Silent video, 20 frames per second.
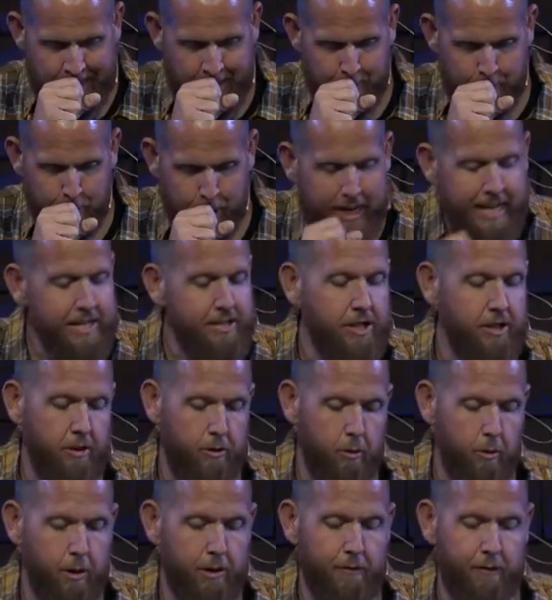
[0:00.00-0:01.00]
praise the
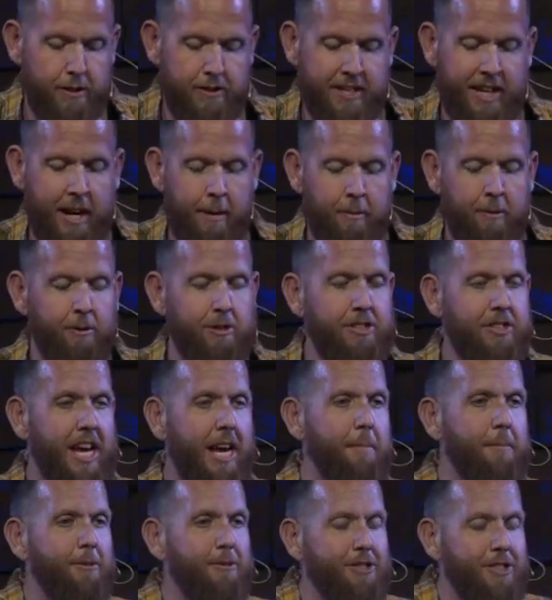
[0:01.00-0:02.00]
Lord for Samuel.
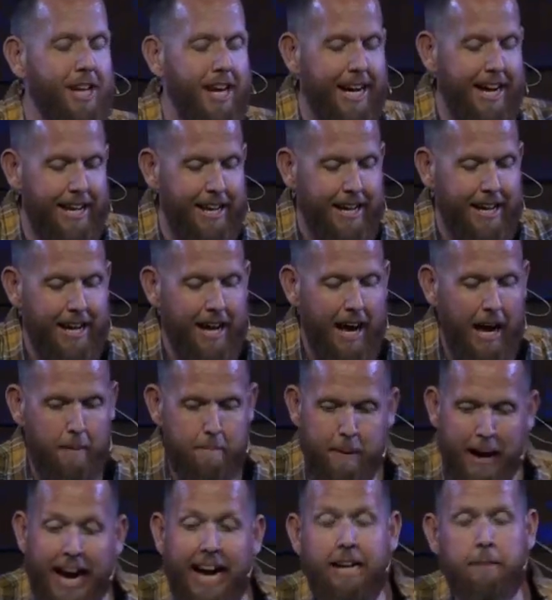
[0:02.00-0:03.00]
Samuel's got a
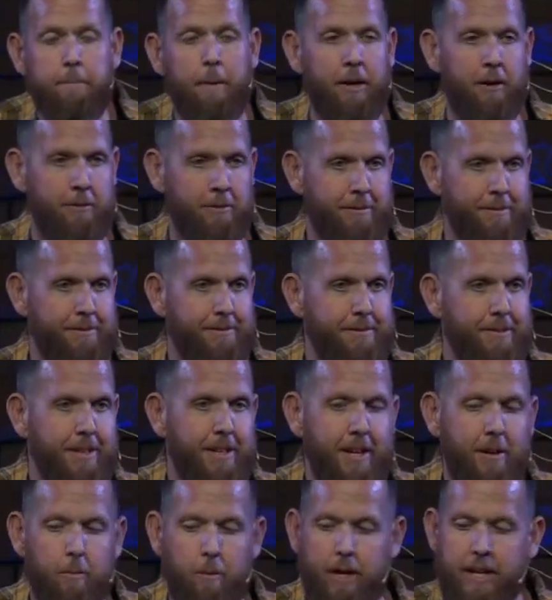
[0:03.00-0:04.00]
backbone.
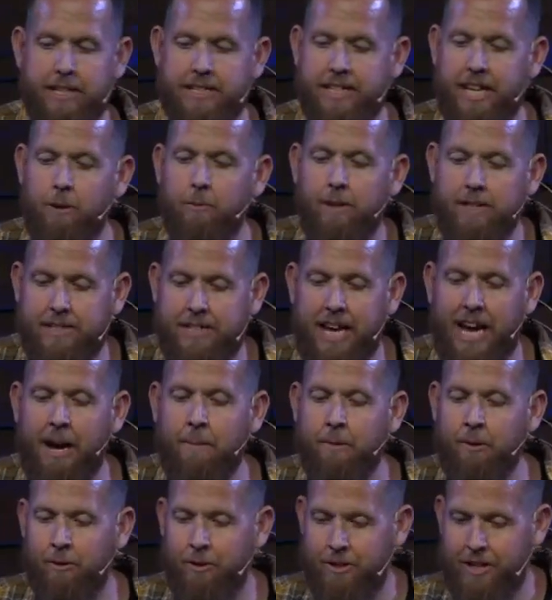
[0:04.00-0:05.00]
We're going to see what
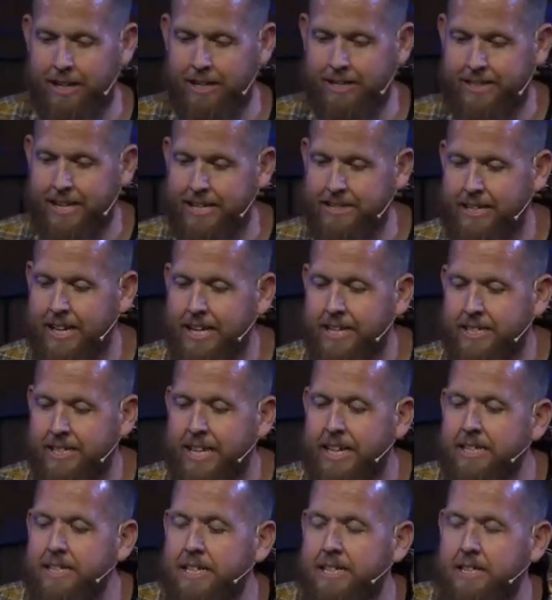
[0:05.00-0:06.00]
Samuel does as he
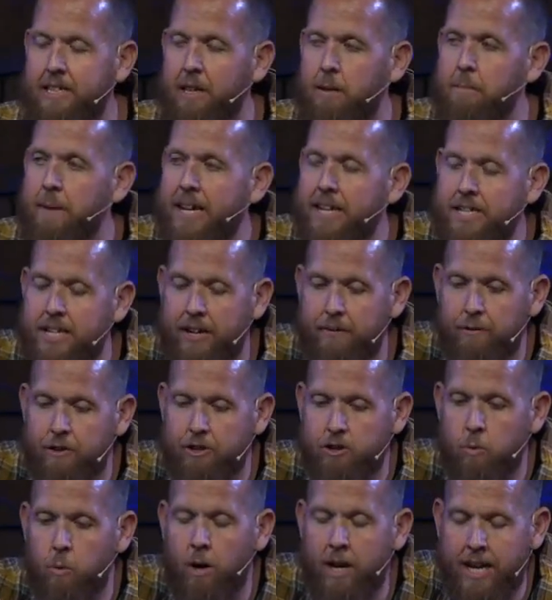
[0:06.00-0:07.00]
sees this lamenting for
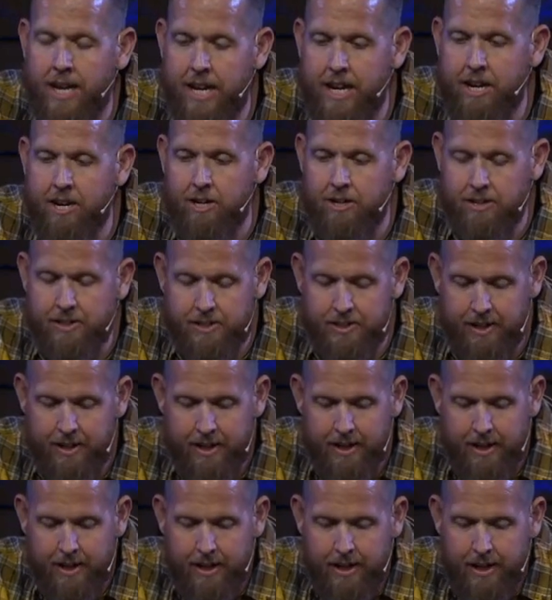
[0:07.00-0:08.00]
20 years. It
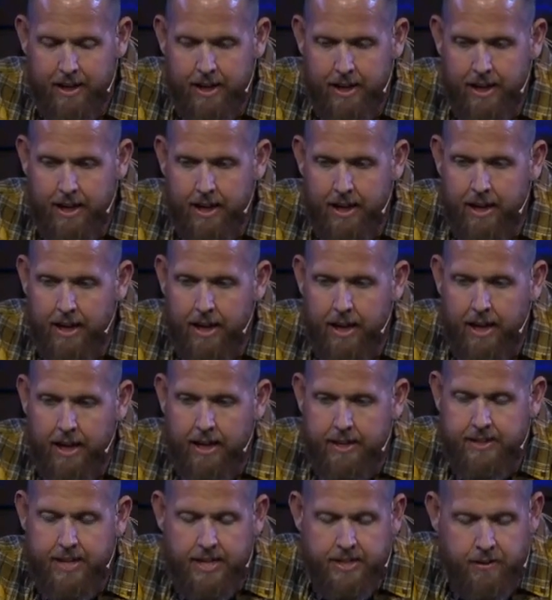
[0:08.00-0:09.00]

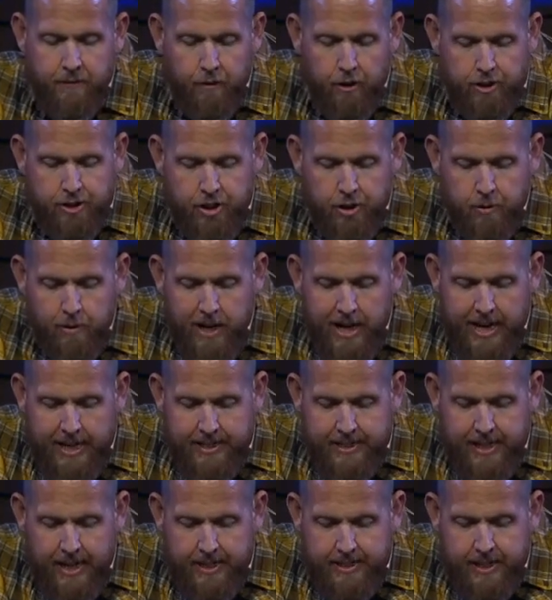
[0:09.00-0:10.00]
says in verse 3, it
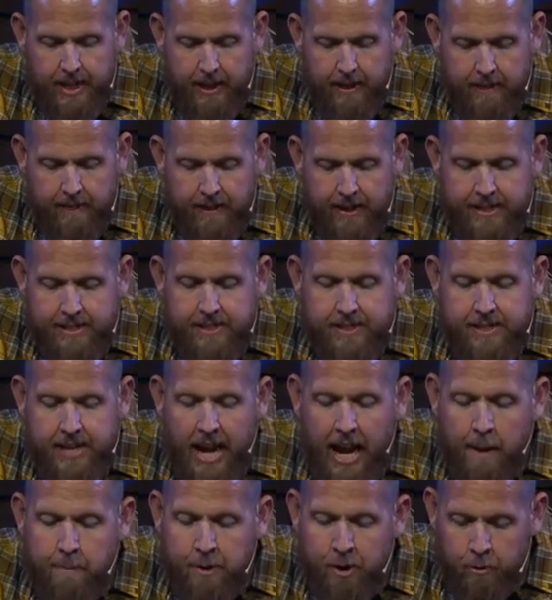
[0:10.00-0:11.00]
says, "Then
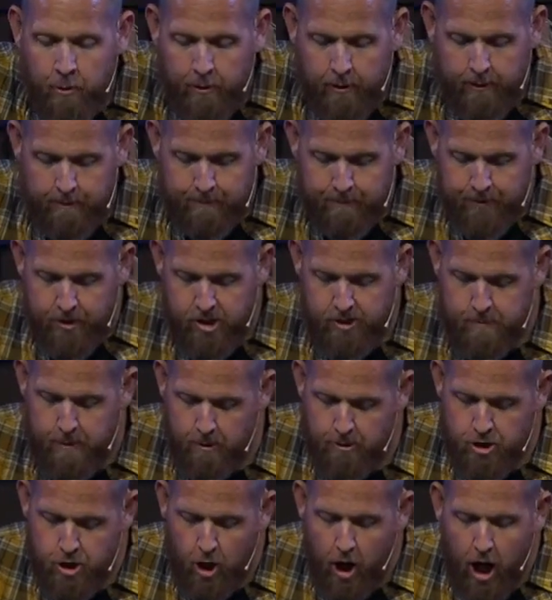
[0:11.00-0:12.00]
Samuel
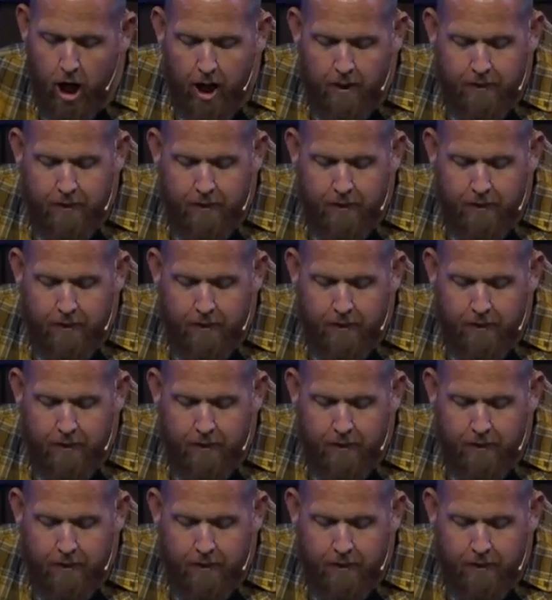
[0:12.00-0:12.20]
spoke to all